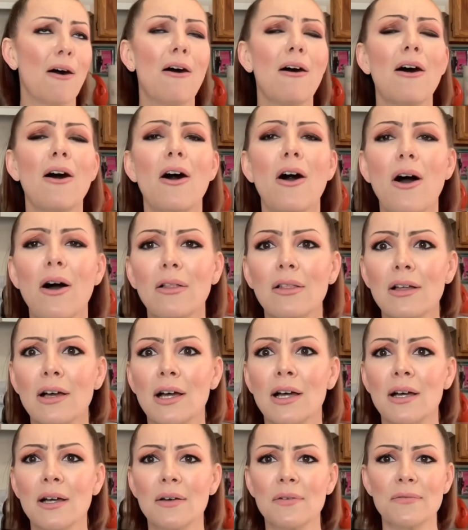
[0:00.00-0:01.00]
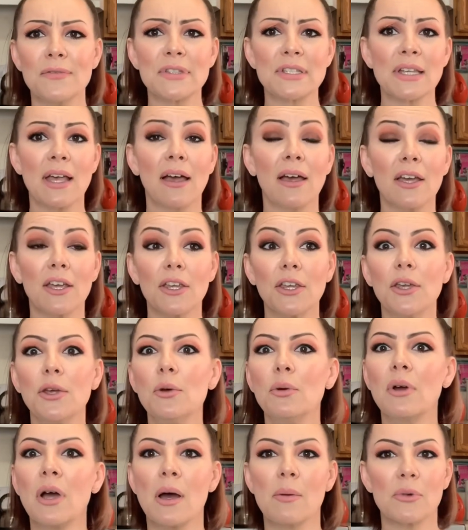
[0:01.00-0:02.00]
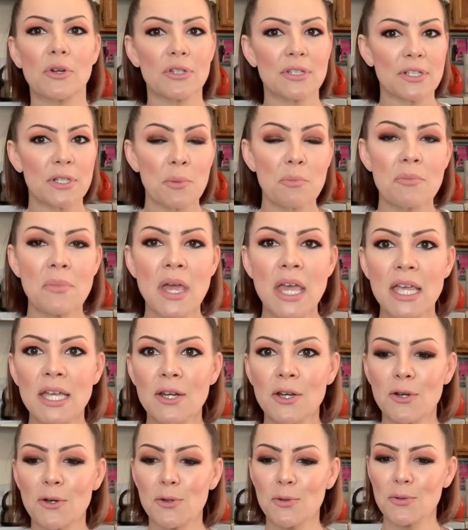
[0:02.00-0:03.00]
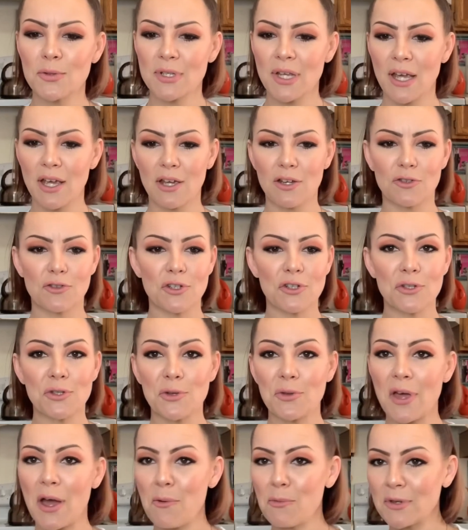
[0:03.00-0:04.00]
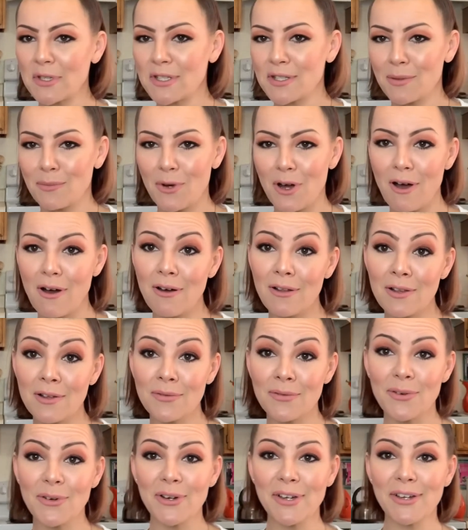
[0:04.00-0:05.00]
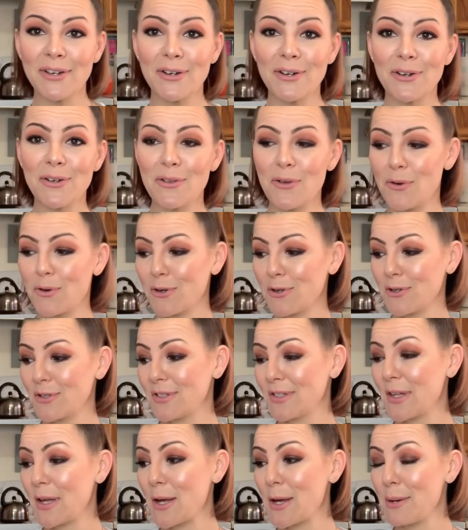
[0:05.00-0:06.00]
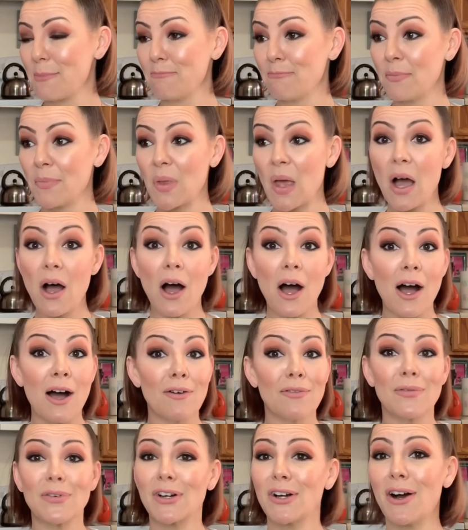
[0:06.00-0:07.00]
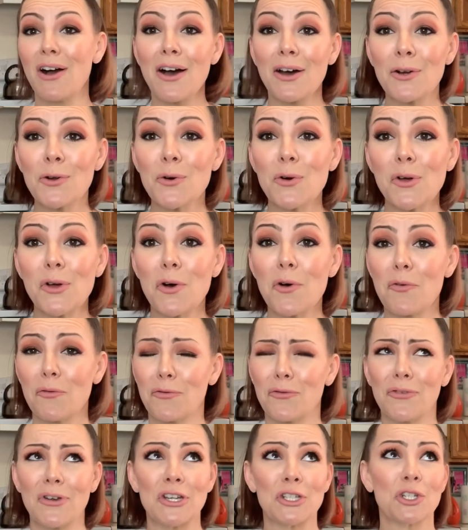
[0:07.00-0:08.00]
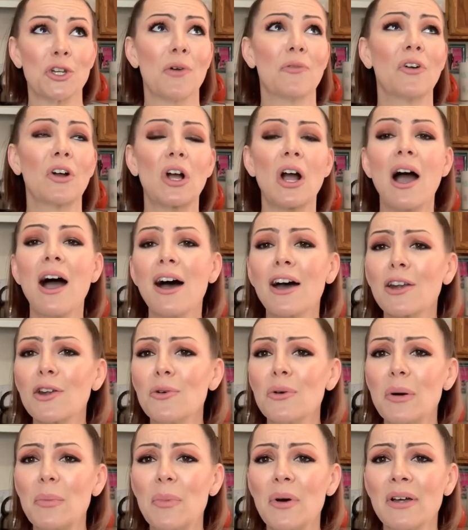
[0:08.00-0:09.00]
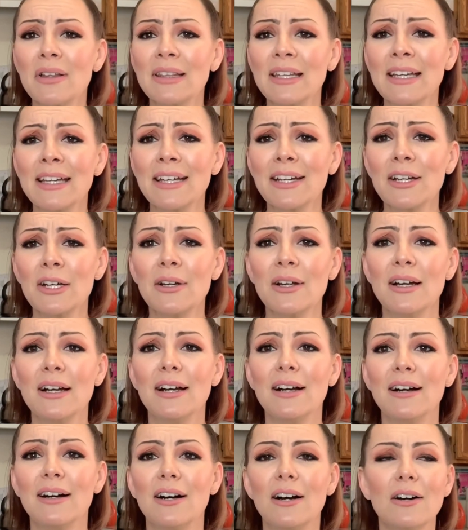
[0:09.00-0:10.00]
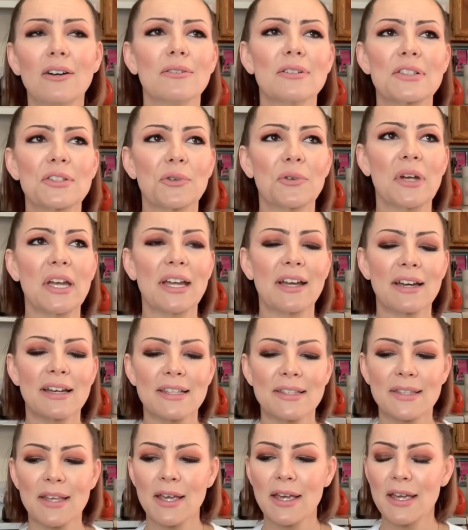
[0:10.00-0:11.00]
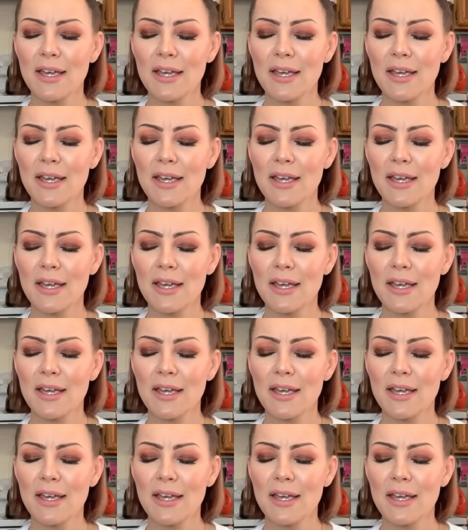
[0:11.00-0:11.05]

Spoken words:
olives, cucumbers, tomatoes. Drizzle that with some olive oil or some avocado oil, fresh avocado up on there. Oh, it's great, guys.